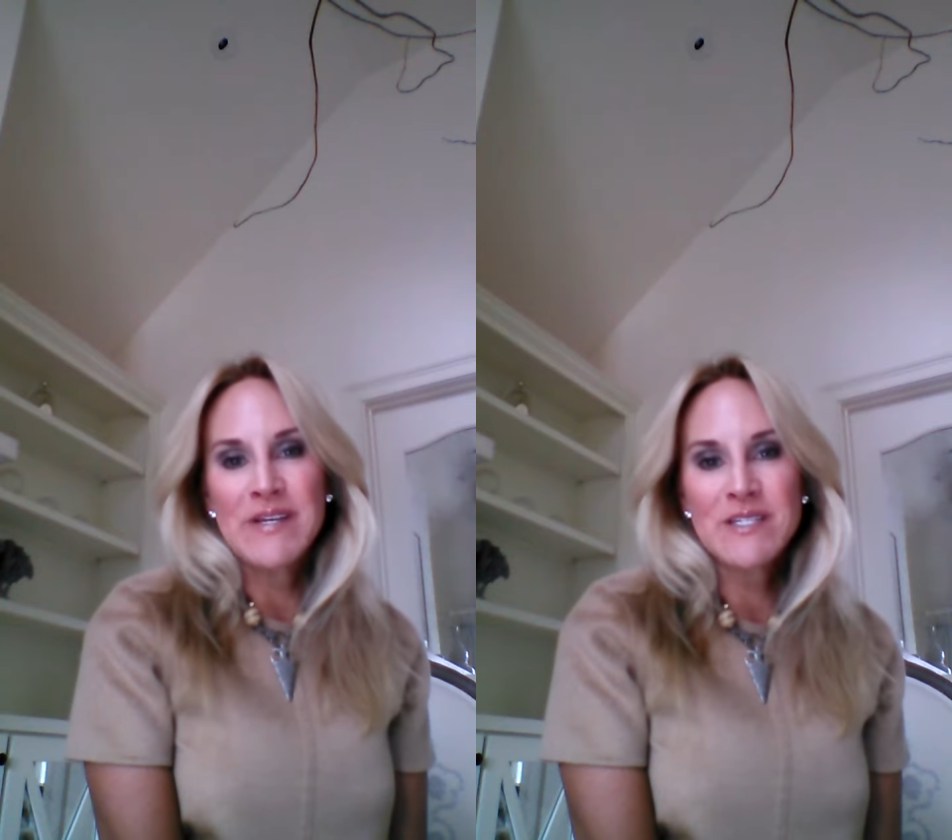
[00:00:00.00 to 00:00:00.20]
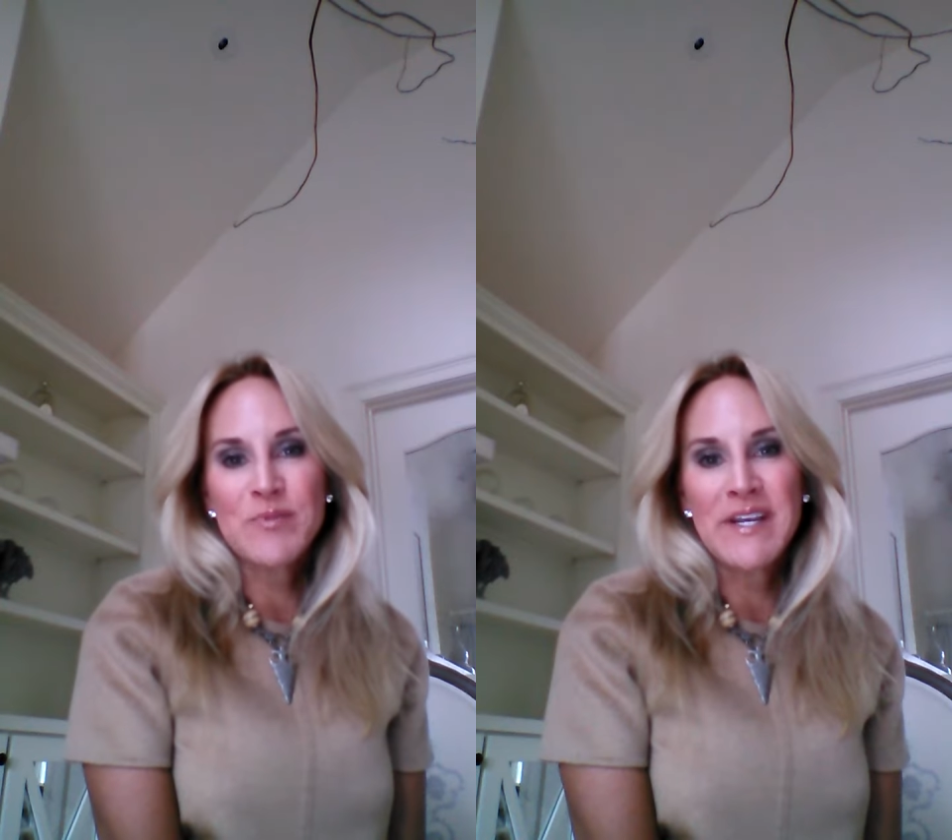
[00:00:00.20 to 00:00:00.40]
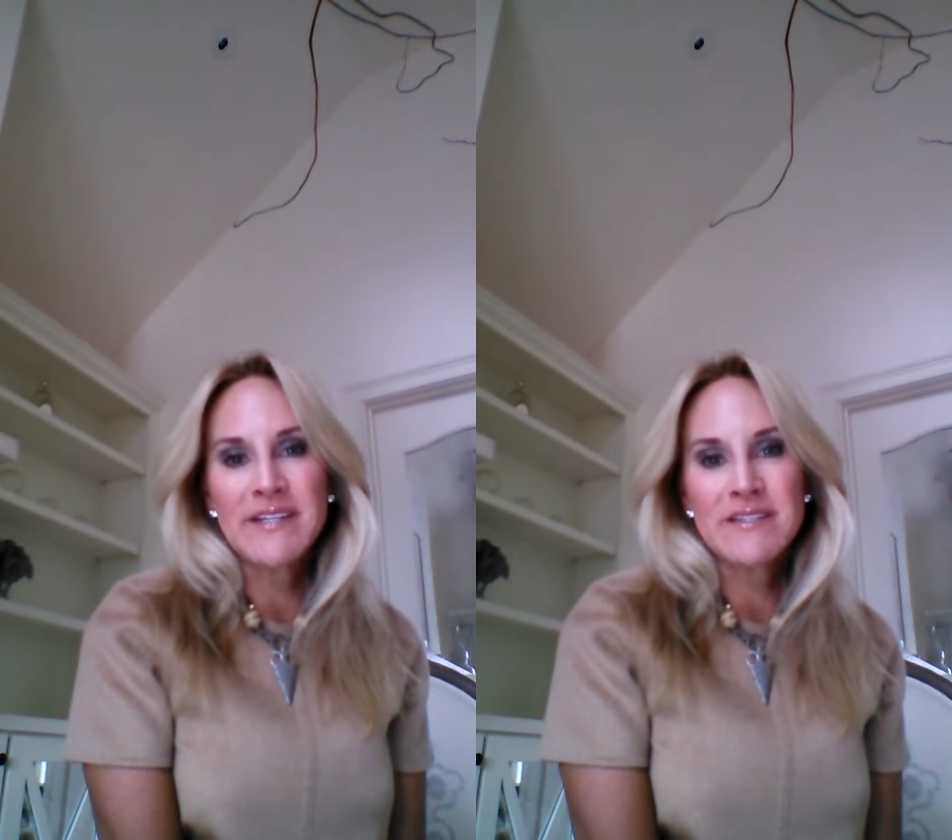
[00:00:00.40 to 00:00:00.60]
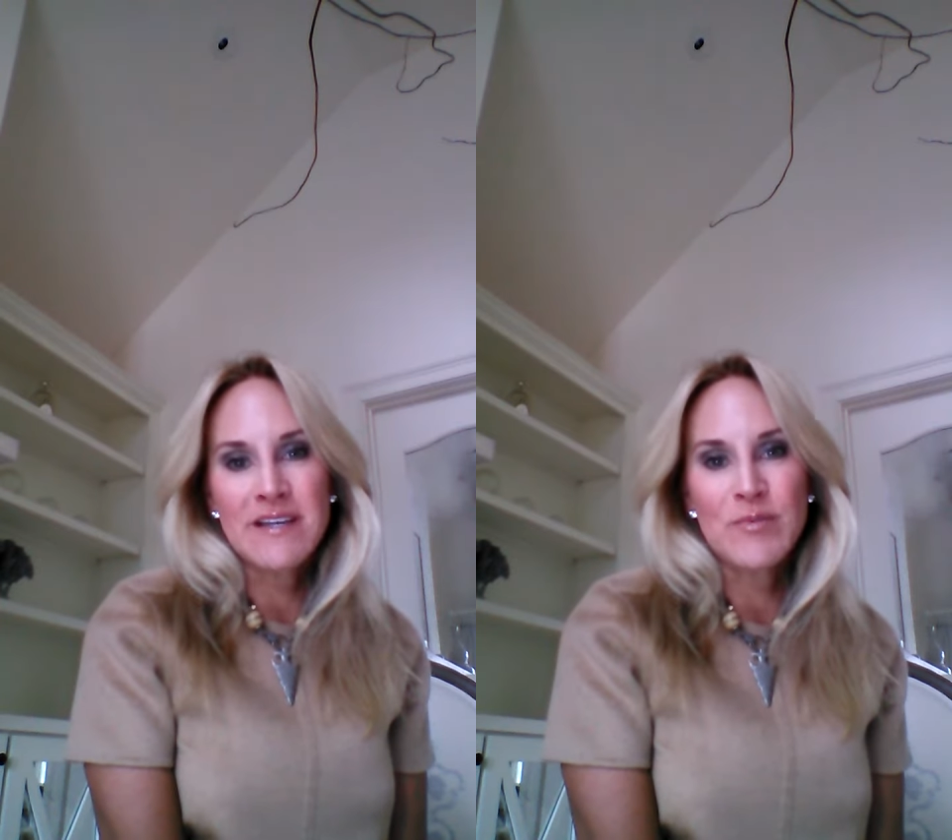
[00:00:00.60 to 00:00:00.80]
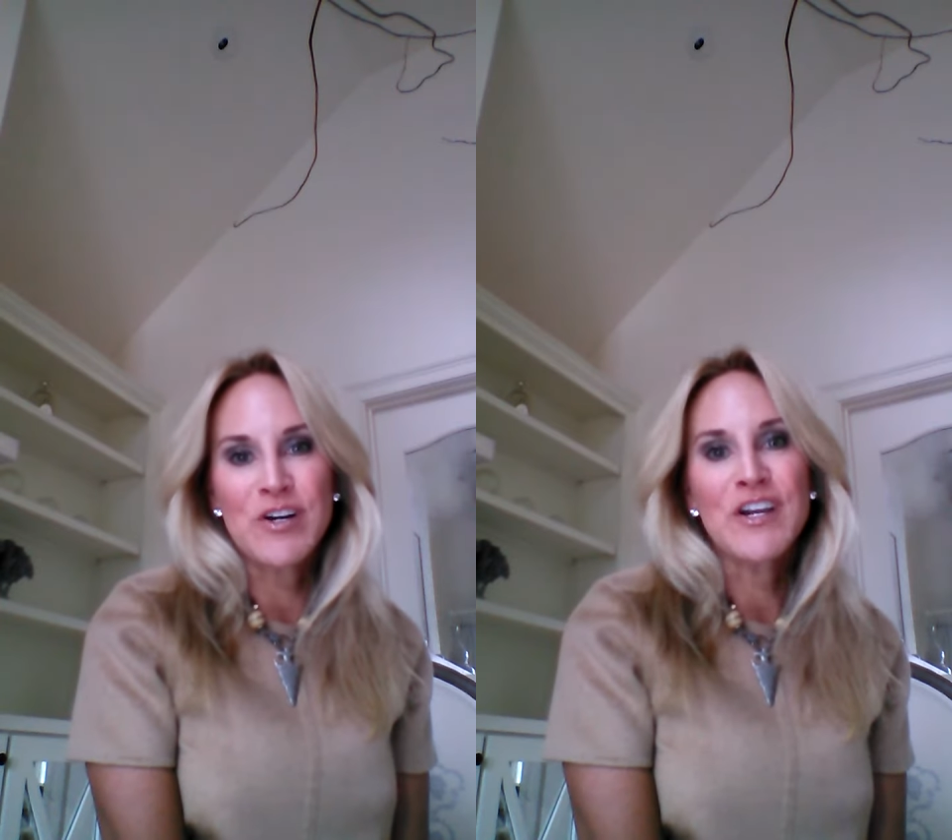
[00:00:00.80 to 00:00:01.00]
spring and
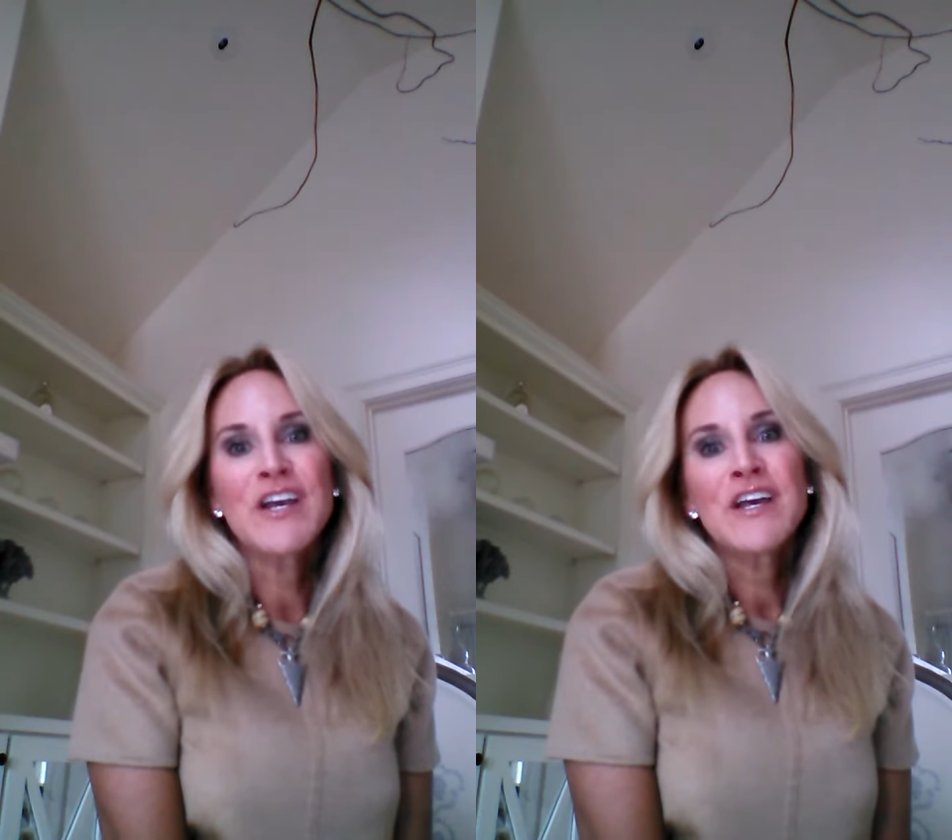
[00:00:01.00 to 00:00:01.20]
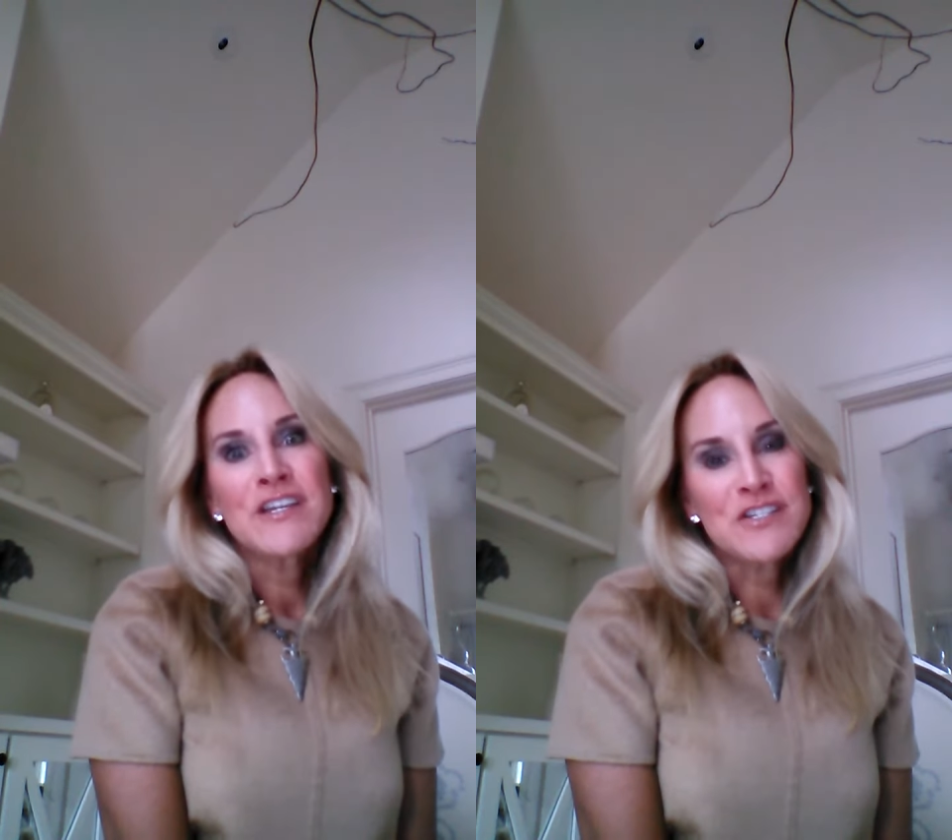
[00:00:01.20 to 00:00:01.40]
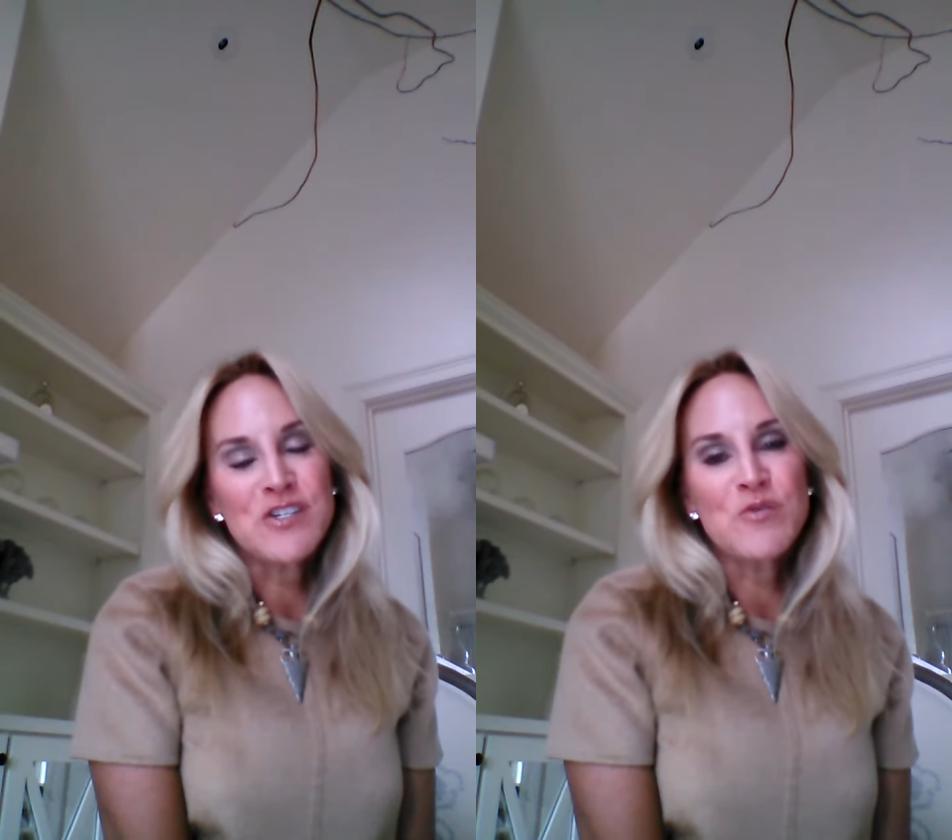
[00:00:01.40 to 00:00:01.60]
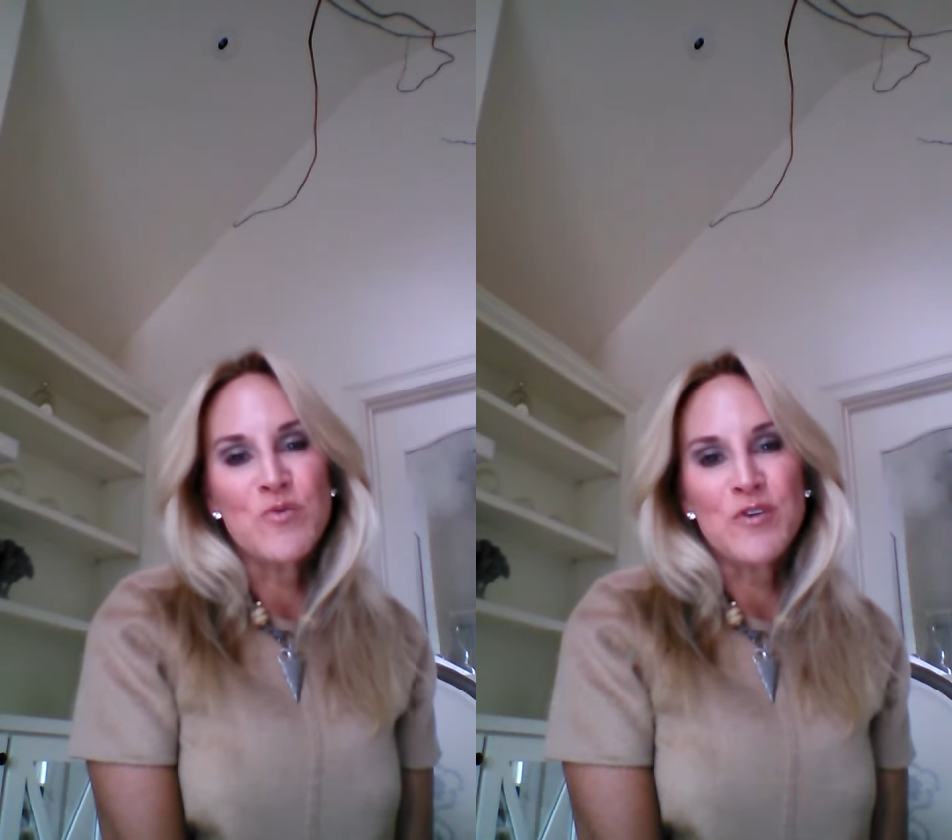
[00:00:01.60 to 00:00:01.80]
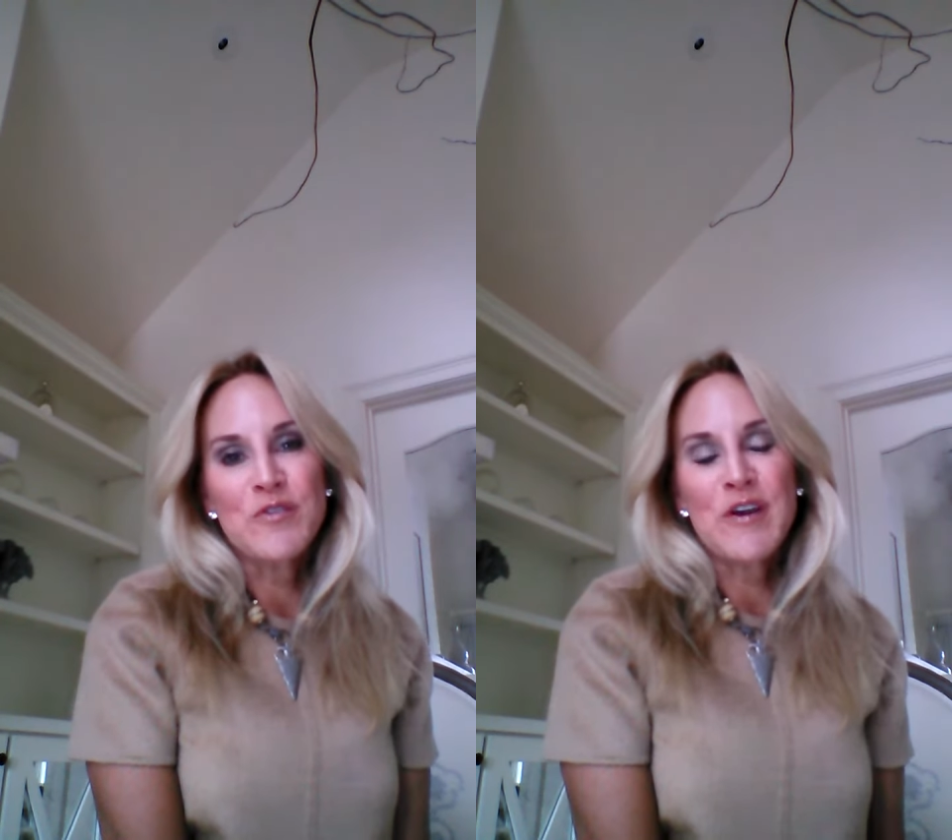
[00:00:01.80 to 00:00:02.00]
summer shoe
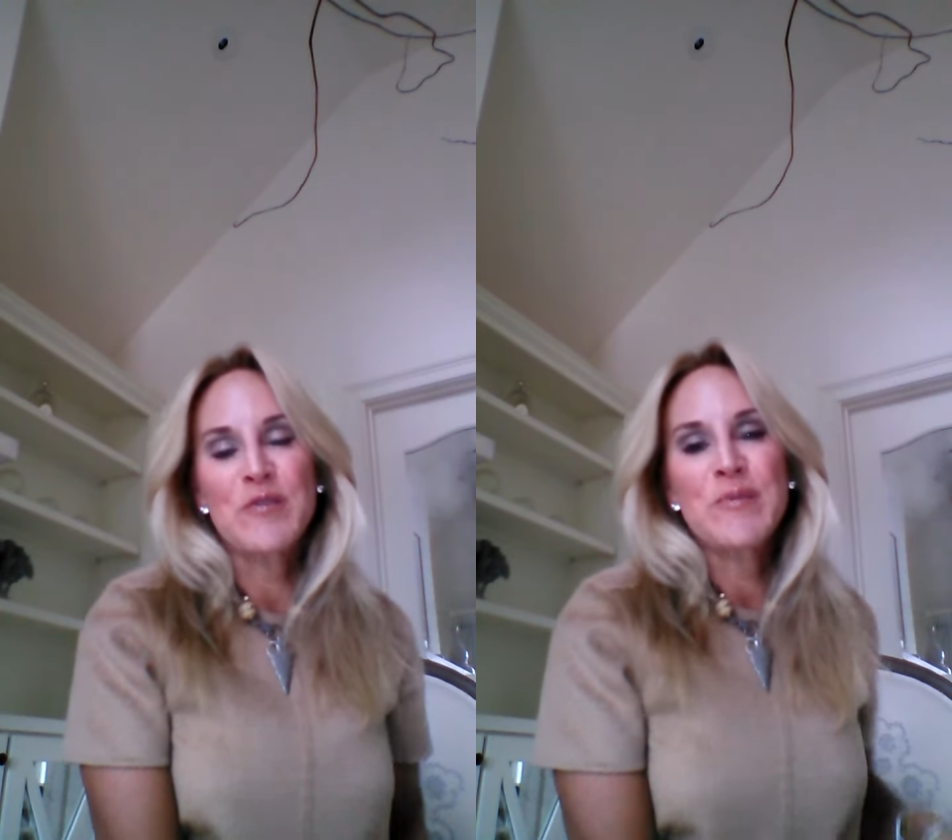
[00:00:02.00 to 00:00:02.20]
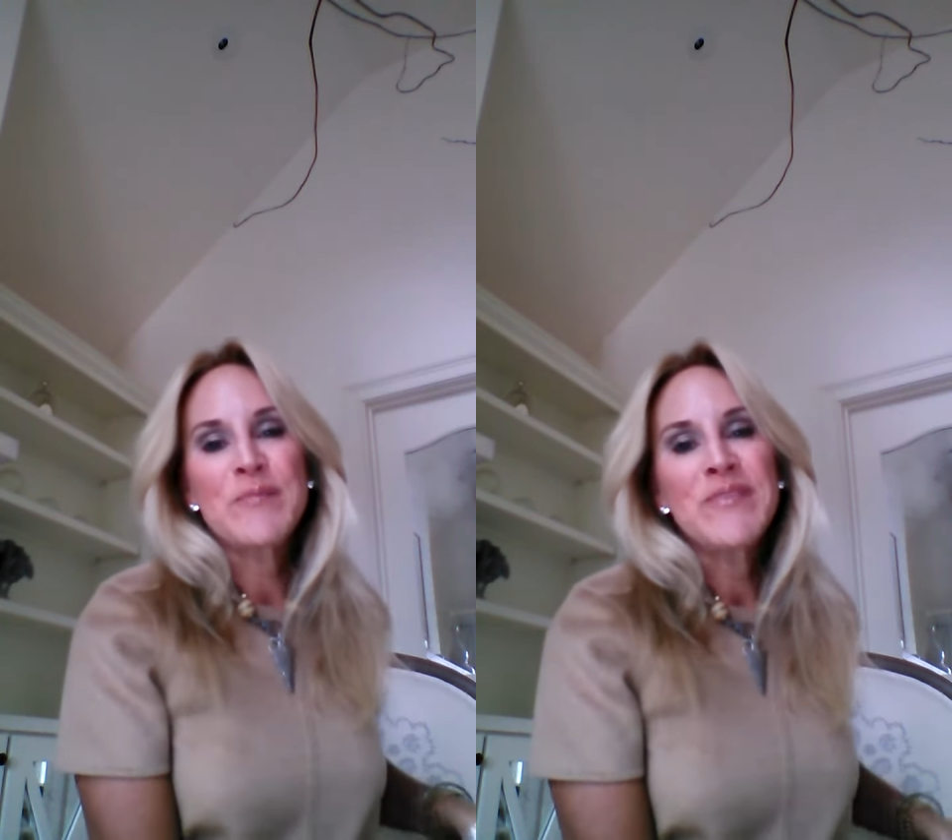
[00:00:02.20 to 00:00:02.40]
wardrobe.